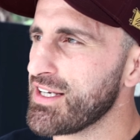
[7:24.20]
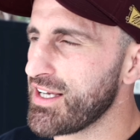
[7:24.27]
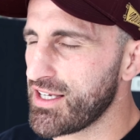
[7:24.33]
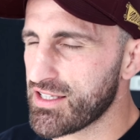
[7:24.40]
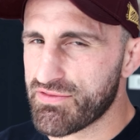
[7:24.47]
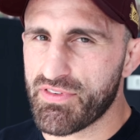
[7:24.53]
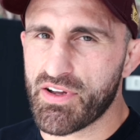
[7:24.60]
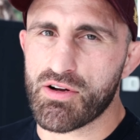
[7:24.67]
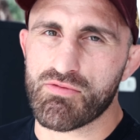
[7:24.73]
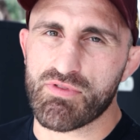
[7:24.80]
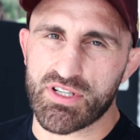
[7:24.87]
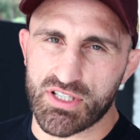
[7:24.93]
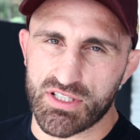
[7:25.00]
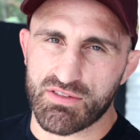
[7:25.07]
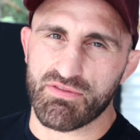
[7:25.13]
it's very
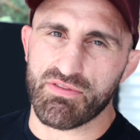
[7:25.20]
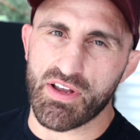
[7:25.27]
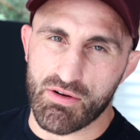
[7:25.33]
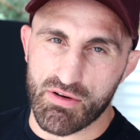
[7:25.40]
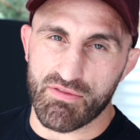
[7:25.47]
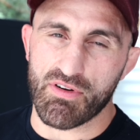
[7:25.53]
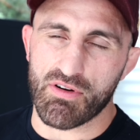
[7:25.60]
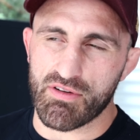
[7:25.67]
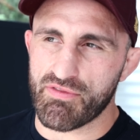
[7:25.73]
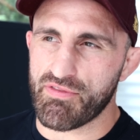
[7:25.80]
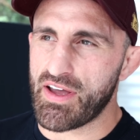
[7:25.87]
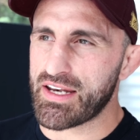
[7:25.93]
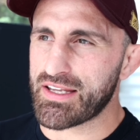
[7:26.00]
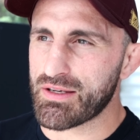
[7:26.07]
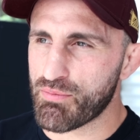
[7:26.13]
rich, it's very, very
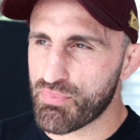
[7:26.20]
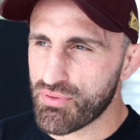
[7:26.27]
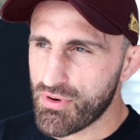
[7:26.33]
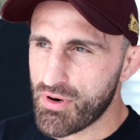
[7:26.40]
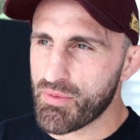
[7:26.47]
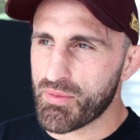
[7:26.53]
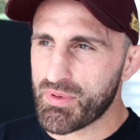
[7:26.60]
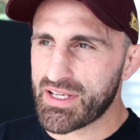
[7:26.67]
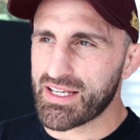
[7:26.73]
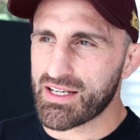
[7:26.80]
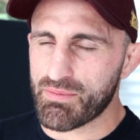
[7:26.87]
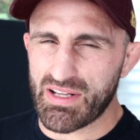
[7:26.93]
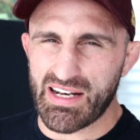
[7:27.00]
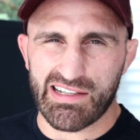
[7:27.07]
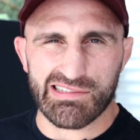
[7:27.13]
fatty. You're probably
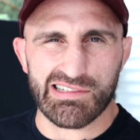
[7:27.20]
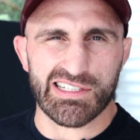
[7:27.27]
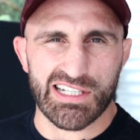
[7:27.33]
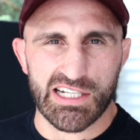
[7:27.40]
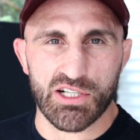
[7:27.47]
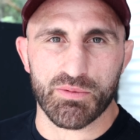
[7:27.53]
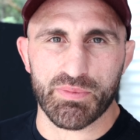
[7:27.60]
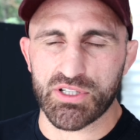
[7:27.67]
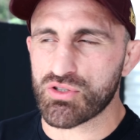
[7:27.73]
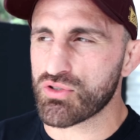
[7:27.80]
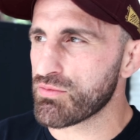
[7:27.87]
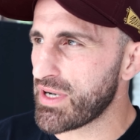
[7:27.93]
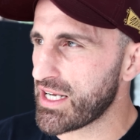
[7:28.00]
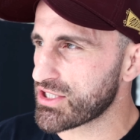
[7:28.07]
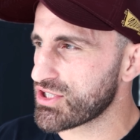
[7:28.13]
gonna be like, oh, it's a little bit
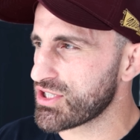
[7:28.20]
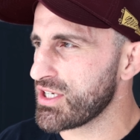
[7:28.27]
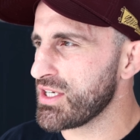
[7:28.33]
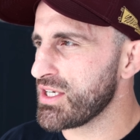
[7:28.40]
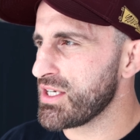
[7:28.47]
too much.